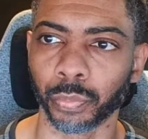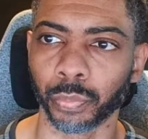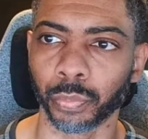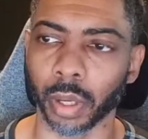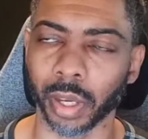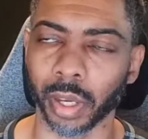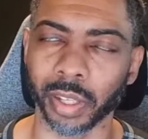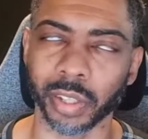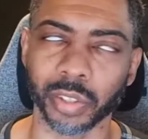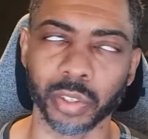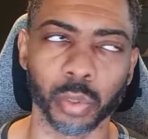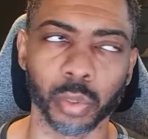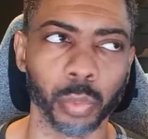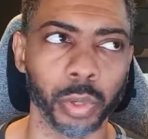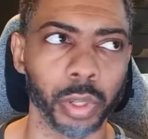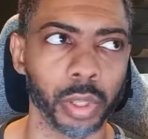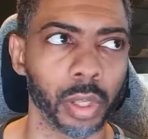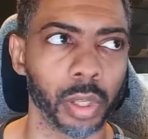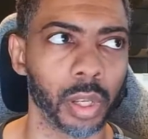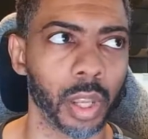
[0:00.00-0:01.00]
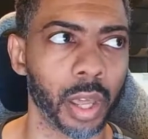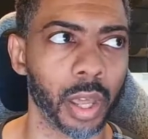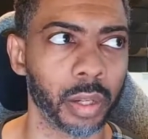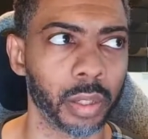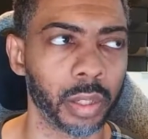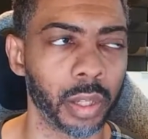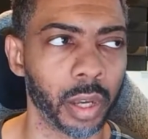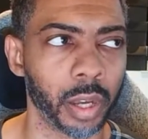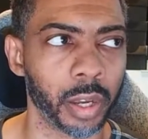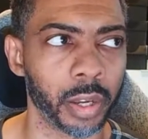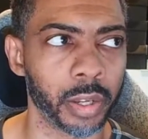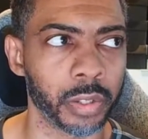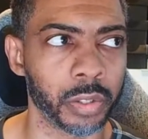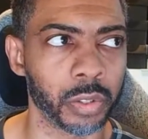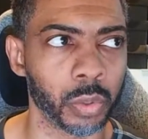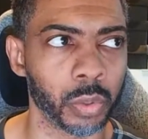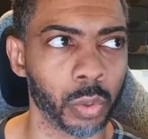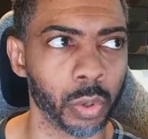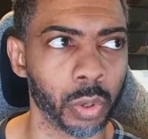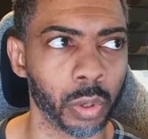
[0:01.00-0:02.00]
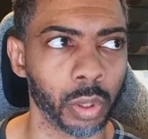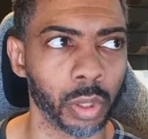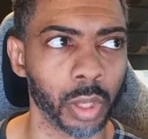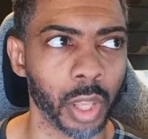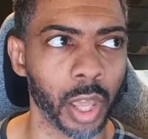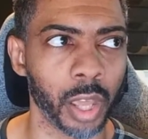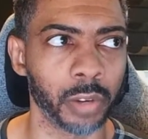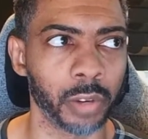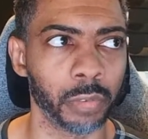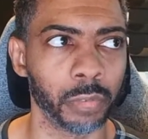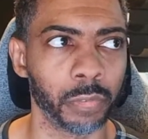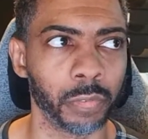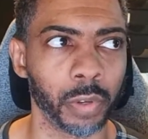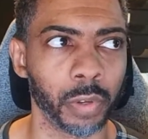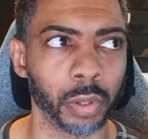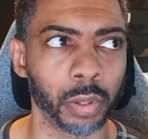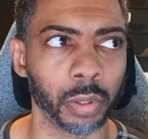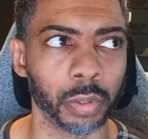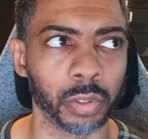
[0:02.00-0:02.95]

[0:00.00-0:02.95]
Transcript: I guess, the way that a lot of guys or a lot of uh,